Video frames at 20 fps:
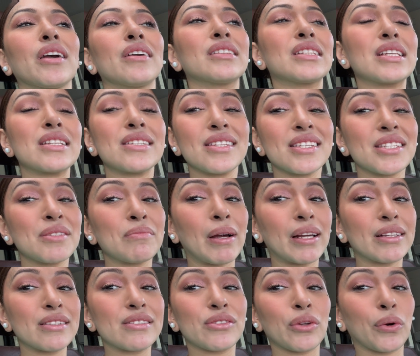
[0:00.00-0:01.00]
This is
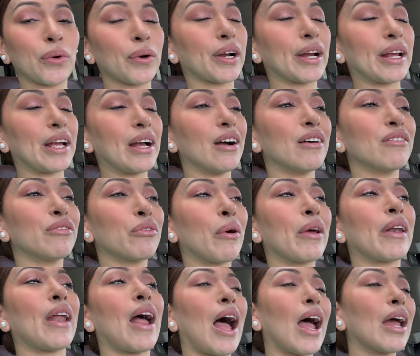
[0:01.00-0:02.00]
my story of
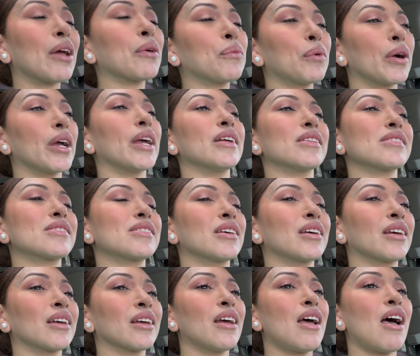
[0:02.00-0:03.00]
when I went
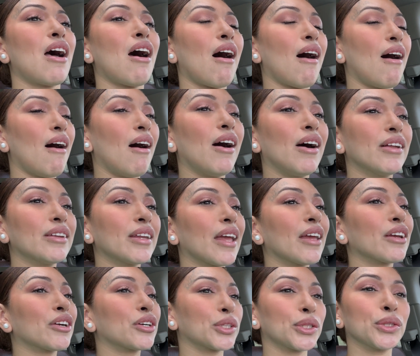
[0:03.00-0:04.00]
on
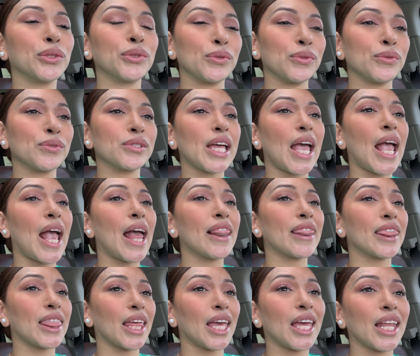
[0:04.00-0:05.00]
a cruise
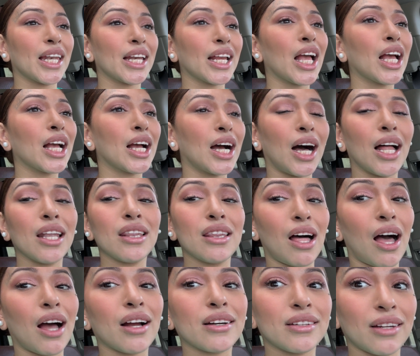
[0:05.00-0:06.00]
and then got locked